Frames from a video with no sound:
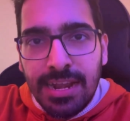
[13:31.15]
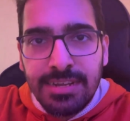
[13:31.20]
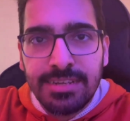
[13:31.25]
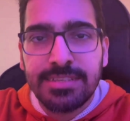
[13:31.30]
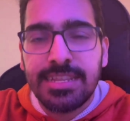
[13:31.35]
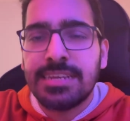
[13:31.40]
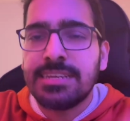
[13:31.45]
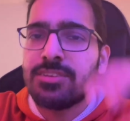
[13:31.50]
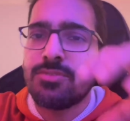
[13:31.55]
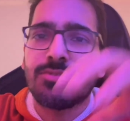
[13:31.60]

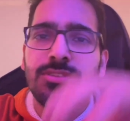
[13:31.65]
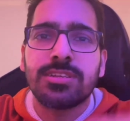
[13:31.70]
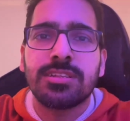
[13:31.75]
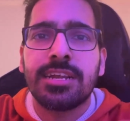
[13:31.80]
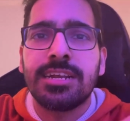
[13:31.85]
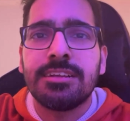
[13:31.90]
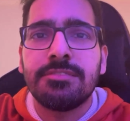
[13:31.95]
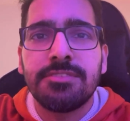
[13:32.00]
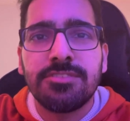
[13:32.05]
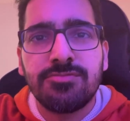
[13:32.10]
and then
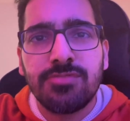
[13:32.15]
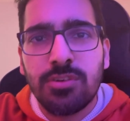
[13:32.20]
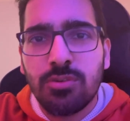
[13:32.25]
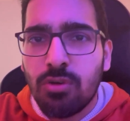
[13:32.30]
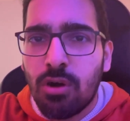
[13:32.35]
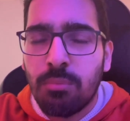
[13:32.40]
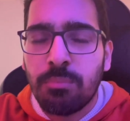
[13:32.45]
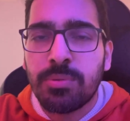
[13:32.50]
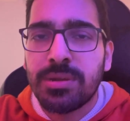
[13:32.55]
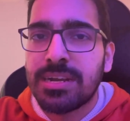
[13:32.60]
using the
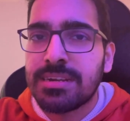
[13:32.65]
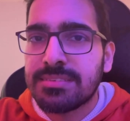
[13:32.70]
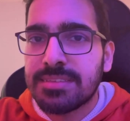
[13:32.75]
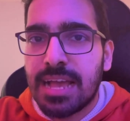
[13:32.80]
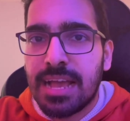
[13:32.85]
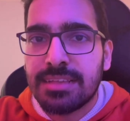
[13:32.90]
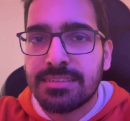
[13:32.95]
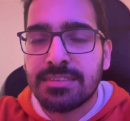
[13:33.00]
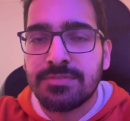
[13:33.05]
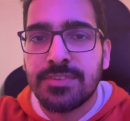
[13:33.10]
individual
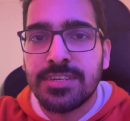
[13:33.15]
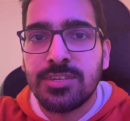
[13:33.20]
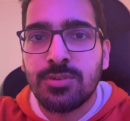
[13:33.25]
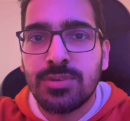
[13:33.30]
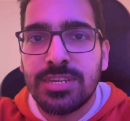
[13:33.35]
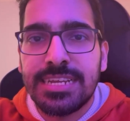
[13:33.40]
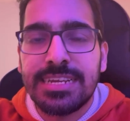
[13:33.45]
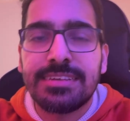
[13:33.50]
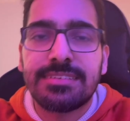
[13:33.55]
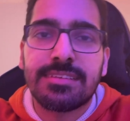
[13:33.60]
components as and when
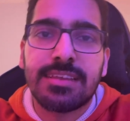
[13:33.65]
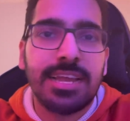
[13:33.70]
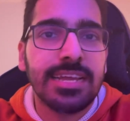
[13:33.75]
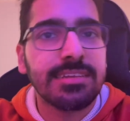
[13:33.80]
you need,